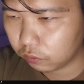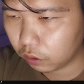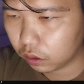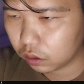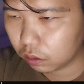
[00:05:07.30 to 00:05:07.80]

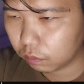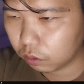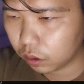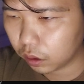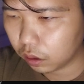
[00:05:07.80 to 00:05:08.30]
for instant
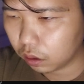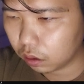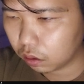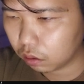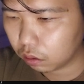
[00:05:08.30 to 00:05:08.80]
booking.
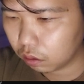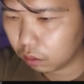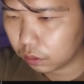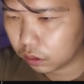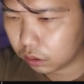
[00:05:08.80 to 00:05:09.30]

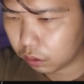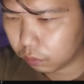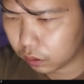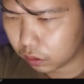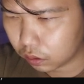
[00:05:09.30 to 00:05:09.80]
Option 3
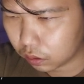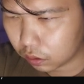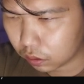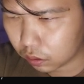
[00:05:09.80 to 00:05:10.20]
was